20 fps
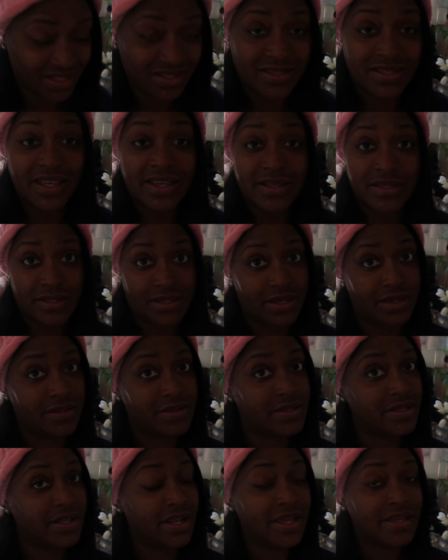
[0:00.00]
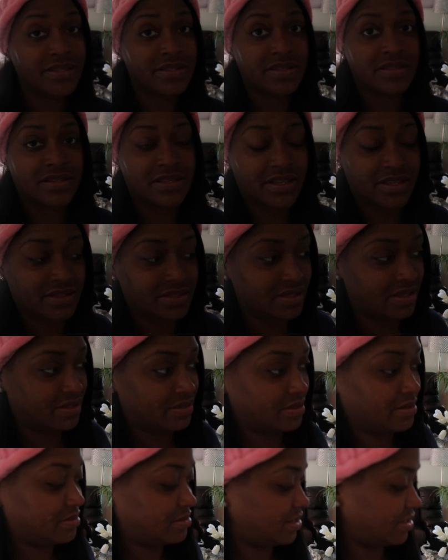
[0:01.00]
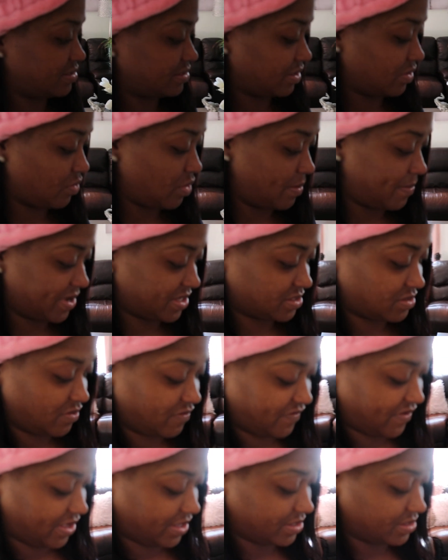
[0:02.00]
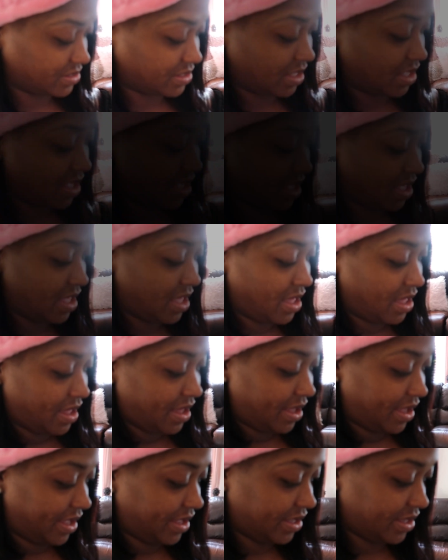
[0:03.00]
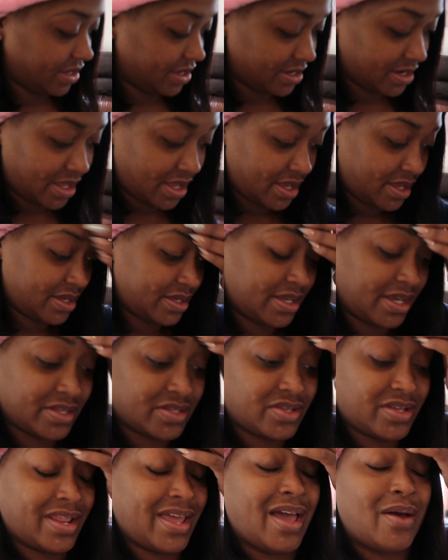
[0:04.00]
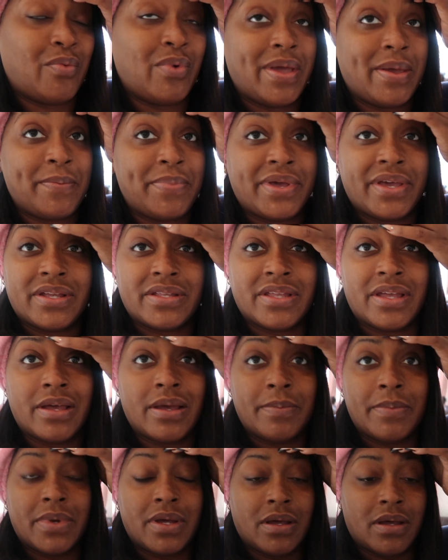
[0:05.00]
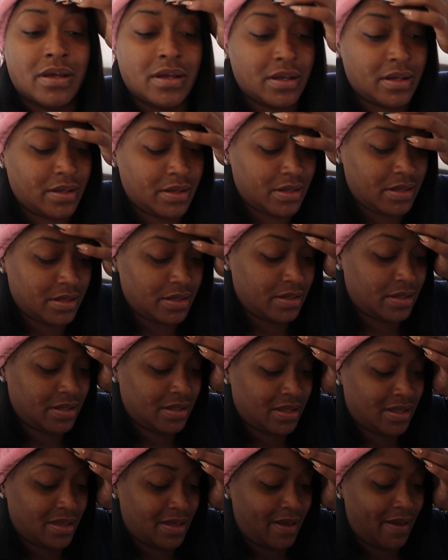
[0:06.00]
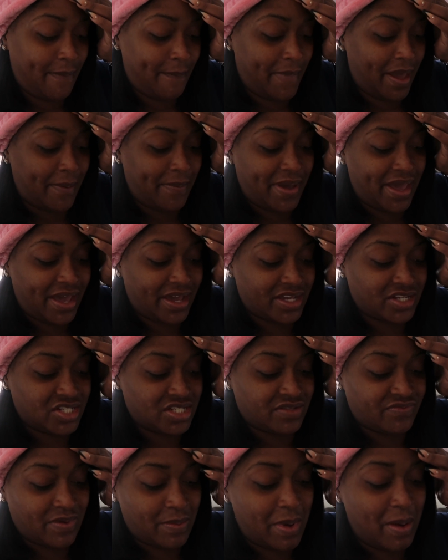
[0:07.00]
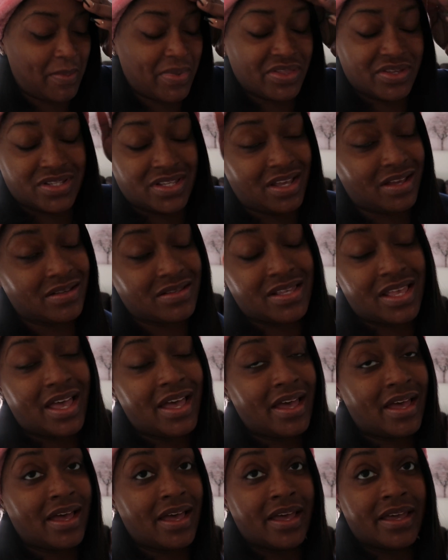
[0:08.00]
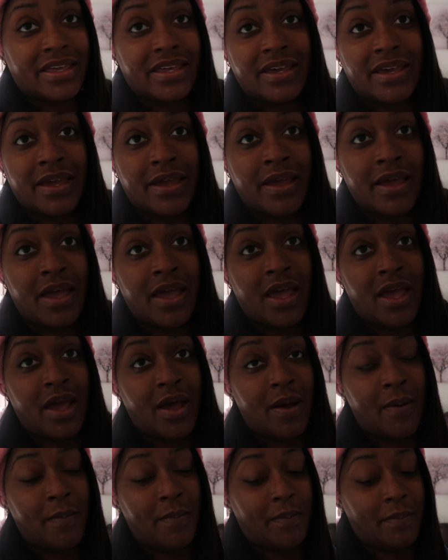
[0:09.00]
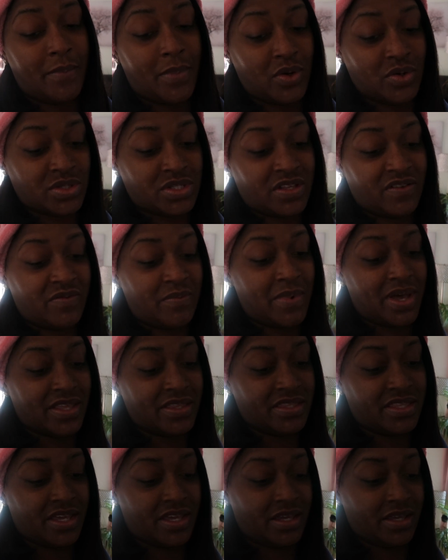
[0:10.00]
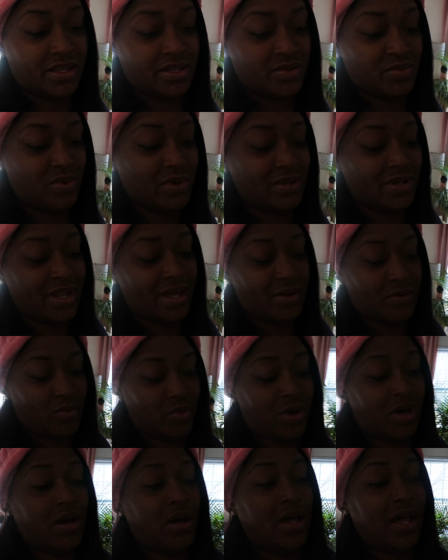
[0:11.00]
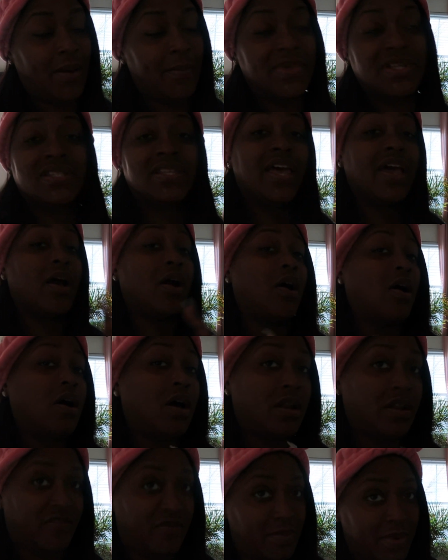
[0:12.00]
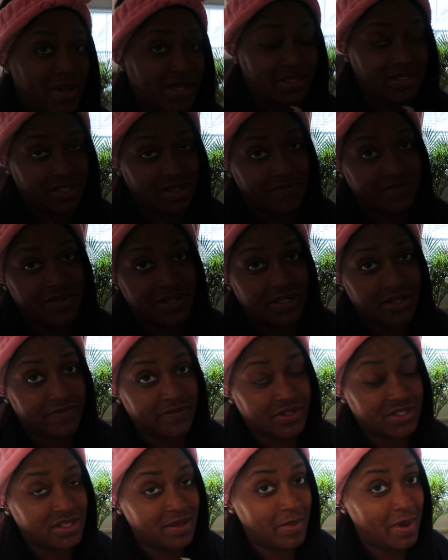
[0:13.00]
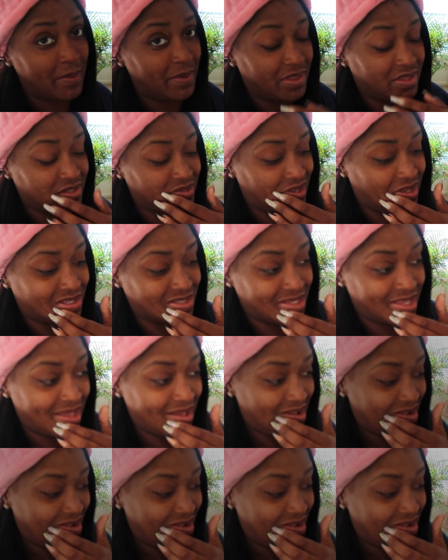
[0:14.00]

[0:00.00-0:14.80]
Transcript: 16th. Today's the 16th. These days are going by so fast. And yesterday I went and picked up uh, my packages from my mother's house. I get most of my things, well, not, well, I'm going to say all of my stuff delivered to my mother's house.